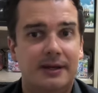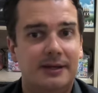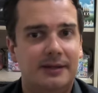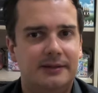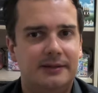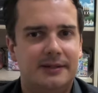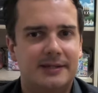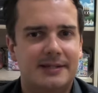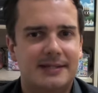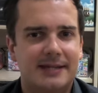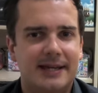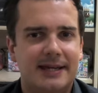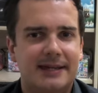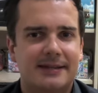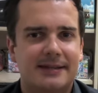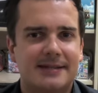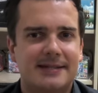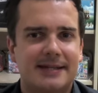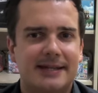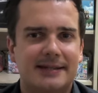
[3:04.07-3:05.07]
The
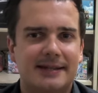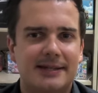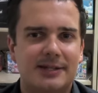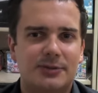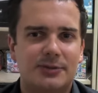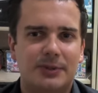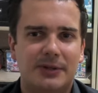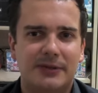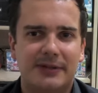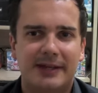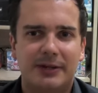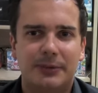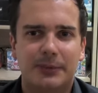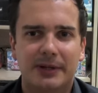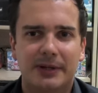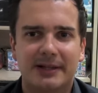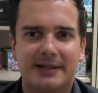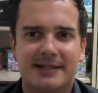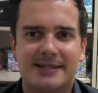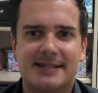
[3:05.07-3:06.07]
second set is one that
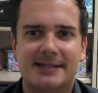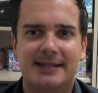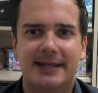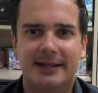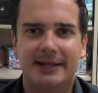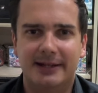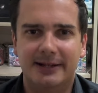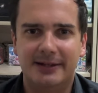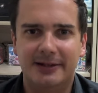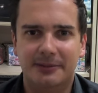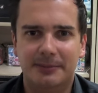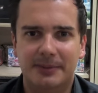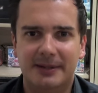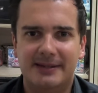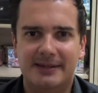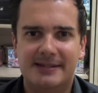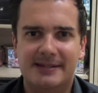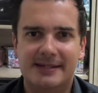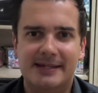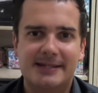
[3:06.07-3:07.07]
will sting a little
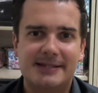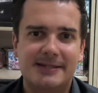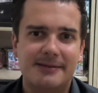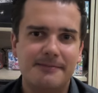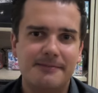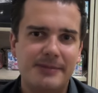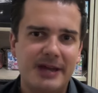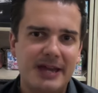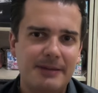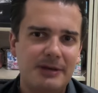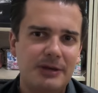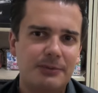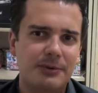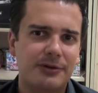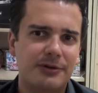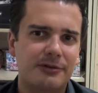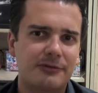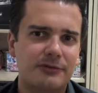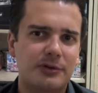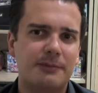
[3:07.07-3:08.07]
bit. It's maybe
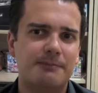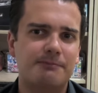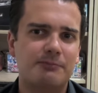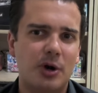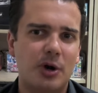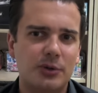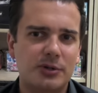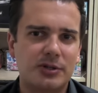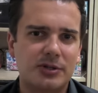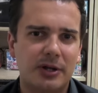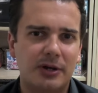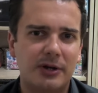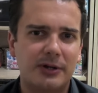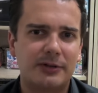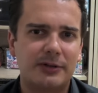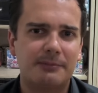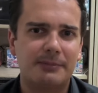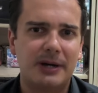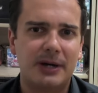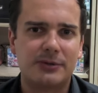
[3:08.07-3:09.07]
one of the most talked
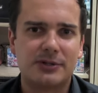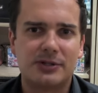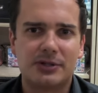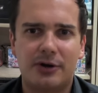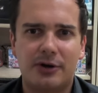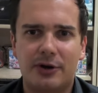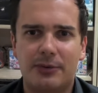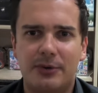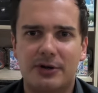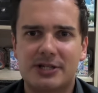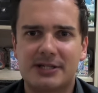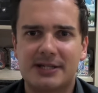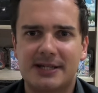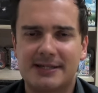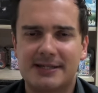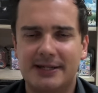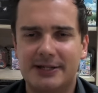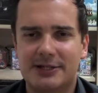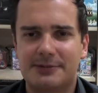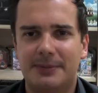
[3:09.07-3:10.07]
about Star Wars sets
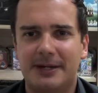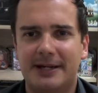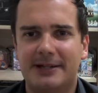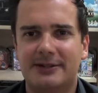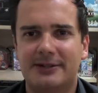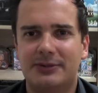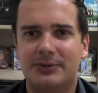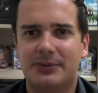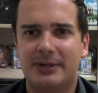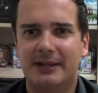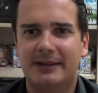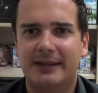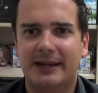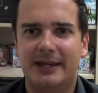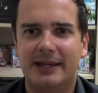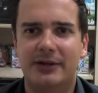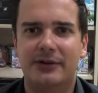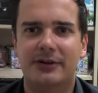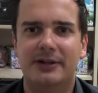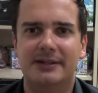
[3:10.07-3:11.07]
expected to
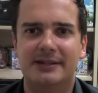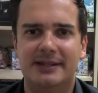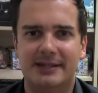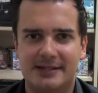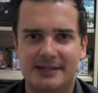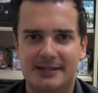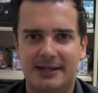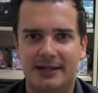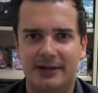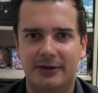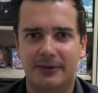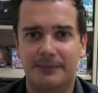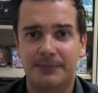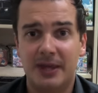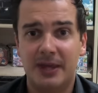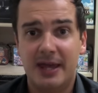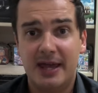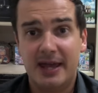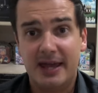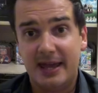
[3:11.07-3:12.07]
retire this year.
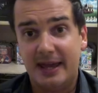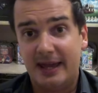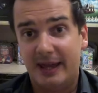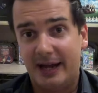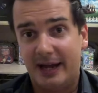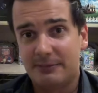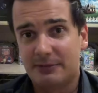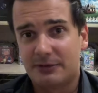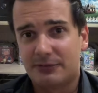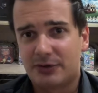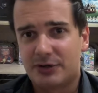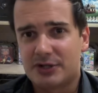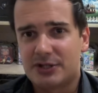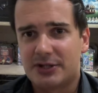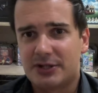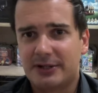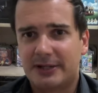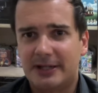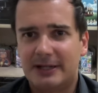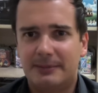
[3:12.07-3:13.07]
I'm of course
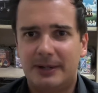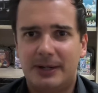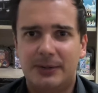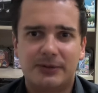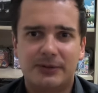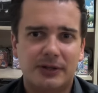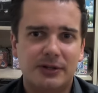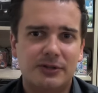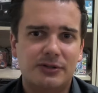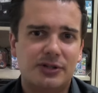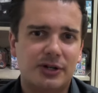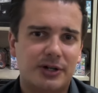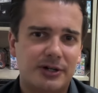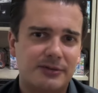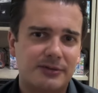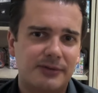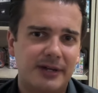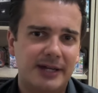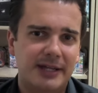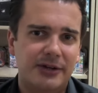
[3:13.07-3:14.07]
talking about the
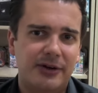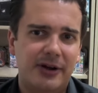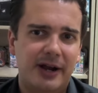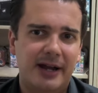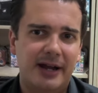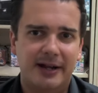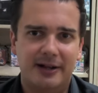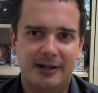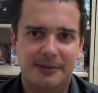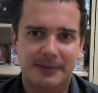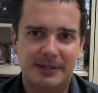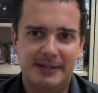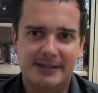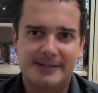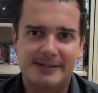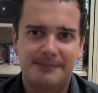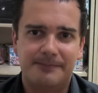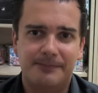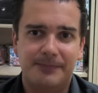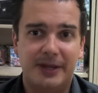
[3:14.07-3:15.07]
Darth Vader
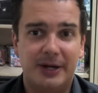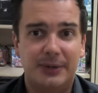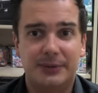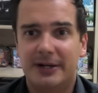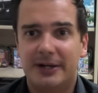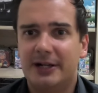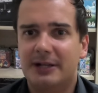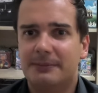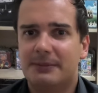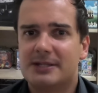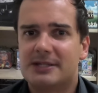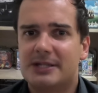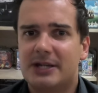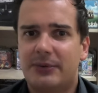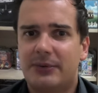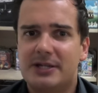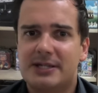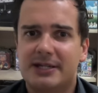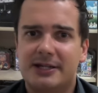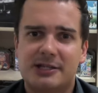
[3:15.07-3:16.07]
helmet. Now the helmet
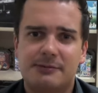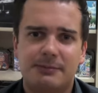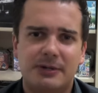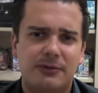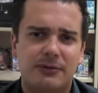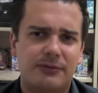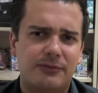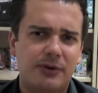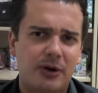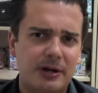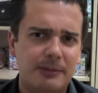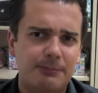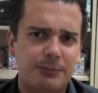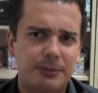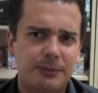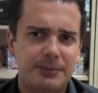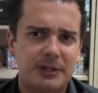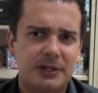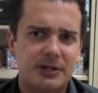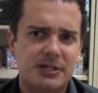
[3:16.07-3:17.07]
series has been a very
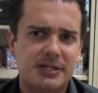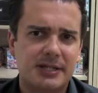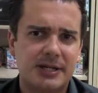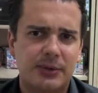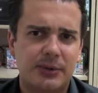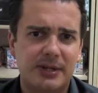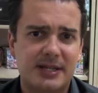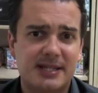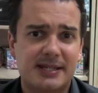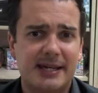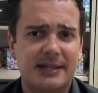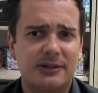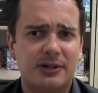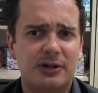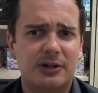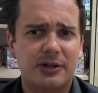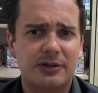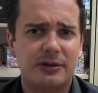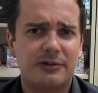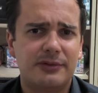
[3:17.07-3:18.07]
popular series, and a
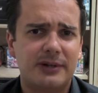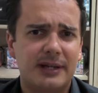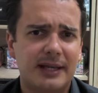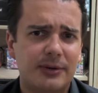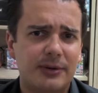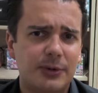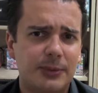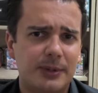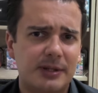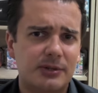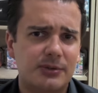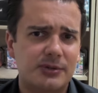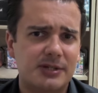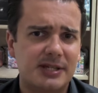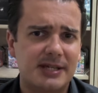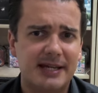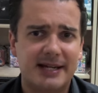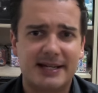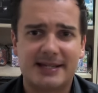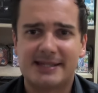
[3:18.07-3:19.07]
lot of Lego
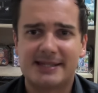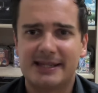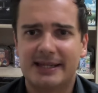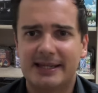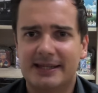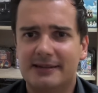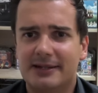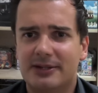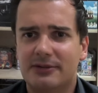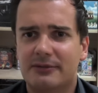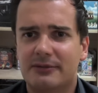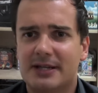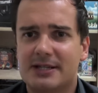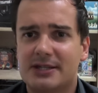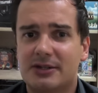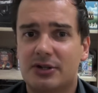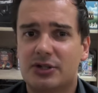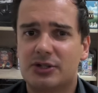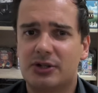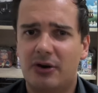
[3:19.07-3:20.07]
enthusiasts and
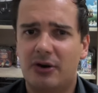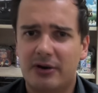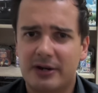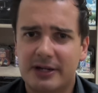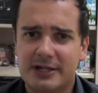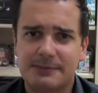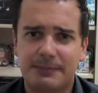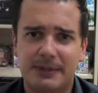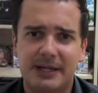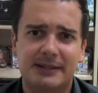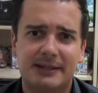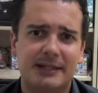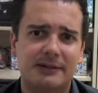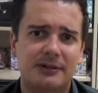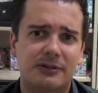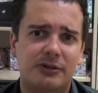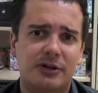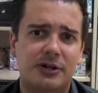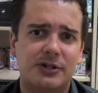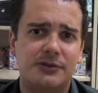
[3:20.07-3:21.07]
investors are expecting the
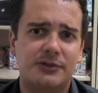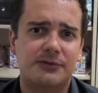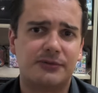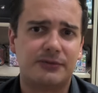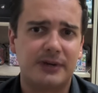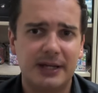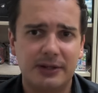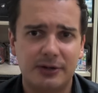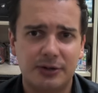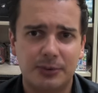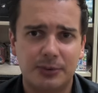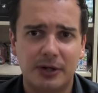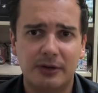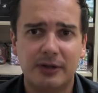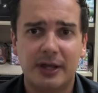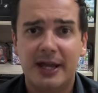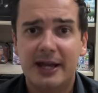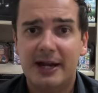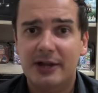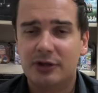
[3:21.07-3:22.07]
Darth Vader one
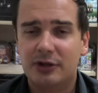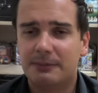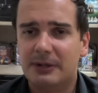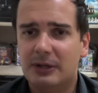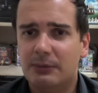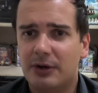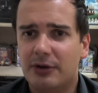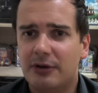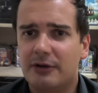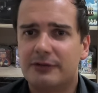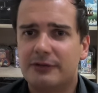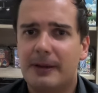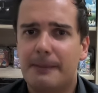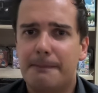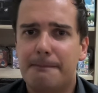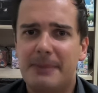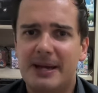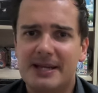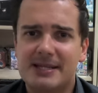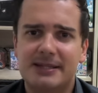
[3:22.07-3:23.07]
to be one of the
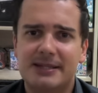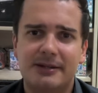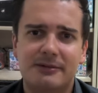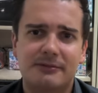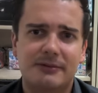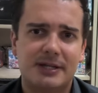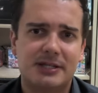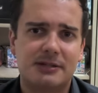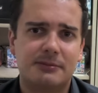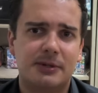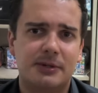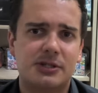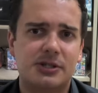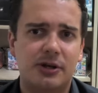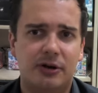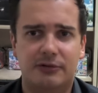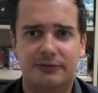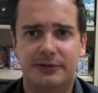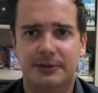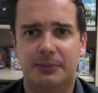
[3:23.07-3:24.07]
best investments
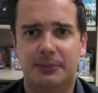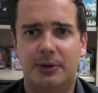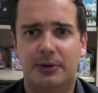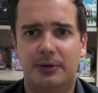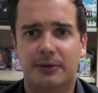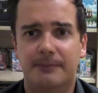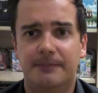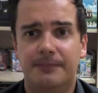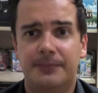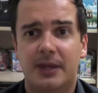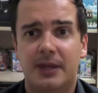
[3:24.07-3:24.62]
of them all.